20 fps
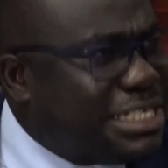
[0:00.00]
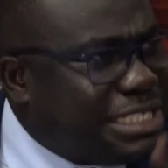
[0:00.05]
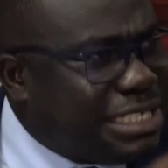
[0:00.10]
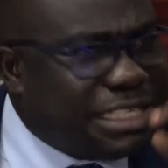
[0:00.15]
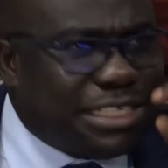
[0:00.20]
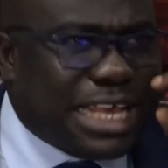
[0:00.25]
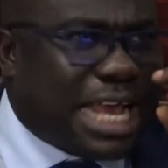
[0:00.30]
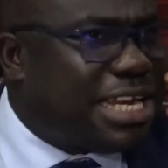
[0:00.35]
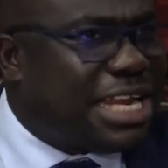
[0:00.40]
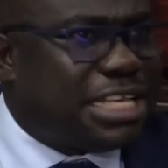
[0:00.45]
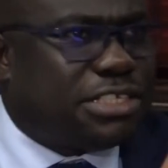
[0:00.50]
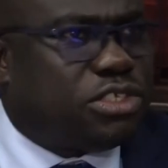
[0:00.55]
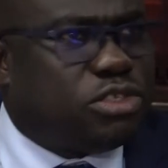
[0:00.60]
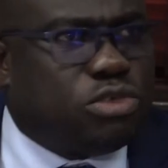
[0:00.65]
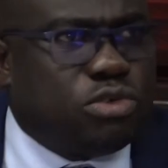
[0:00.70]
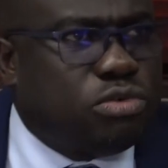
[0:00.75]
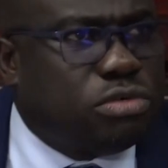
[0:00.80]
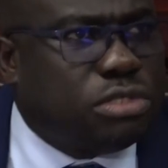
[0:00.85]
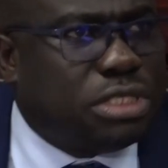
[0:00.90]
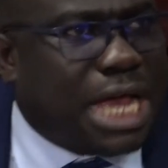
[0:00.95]
is an
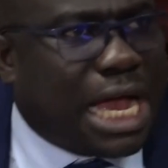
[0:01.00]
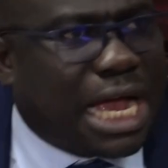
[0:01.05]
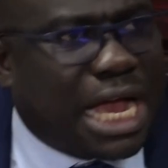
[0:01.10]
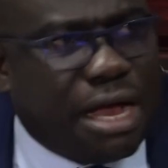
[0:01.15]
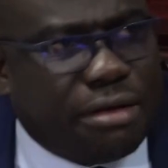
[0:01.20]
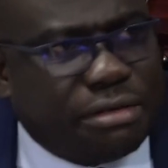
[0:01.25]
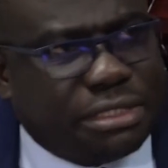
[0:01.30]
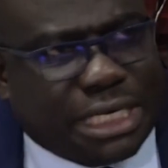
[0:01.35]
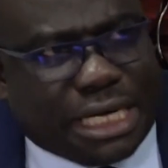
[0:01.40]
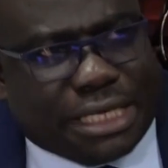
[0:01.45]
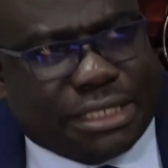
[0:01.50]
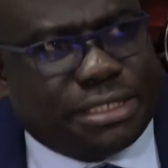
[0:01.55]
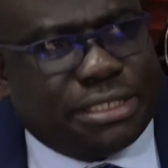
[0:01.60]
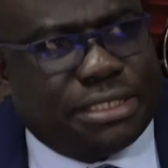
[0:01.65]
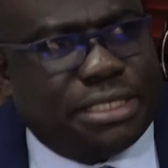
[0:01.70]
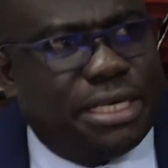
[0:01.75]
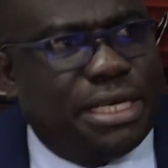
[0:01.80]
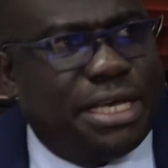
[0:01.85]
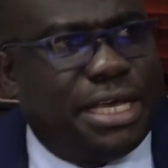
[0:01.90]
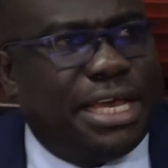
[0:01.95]
astute accountant
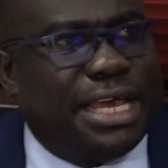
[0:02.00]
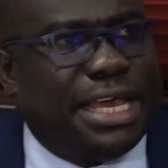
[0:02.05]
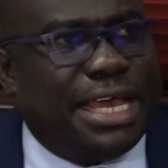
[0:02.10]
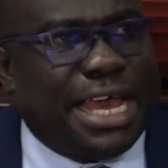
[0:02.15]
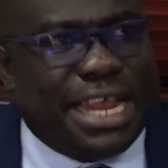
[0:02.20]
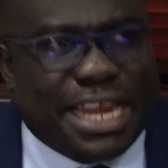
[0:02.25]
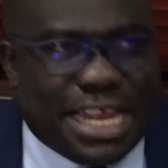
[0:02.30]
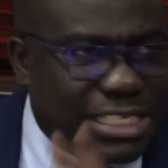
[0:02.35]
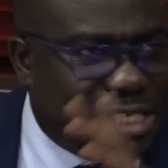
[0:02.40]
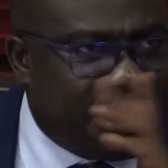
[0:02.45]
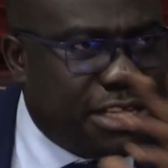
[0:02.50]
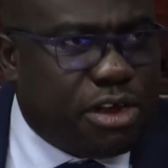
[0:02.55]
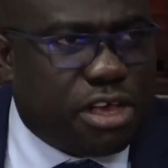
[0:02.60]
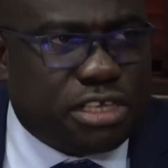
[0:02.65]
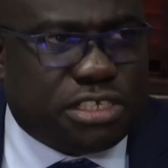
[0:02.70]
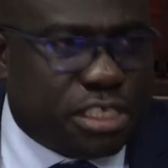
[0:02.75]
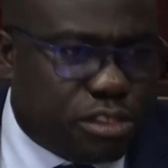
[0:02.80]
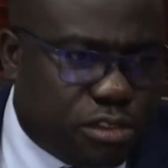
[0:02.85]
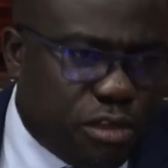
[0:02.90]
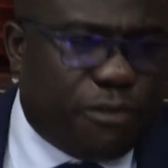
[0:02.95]
and a
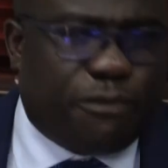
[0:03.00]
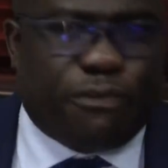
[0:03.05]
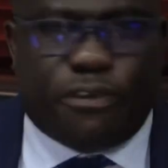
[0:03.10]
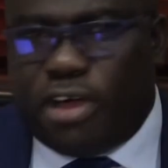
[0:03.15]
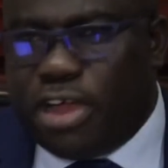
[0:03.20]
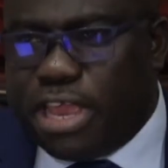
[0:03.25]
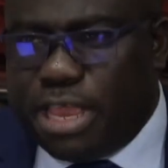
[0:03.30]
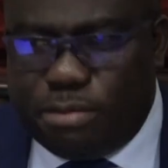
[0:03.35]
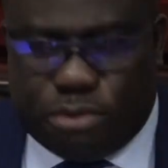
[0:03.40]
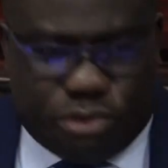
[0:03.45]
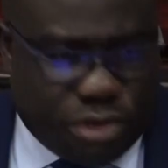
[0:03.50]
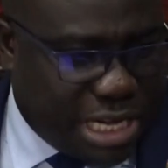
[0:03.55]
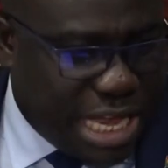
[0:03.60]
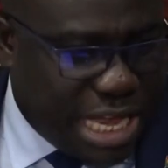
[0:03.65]
serious. So for him to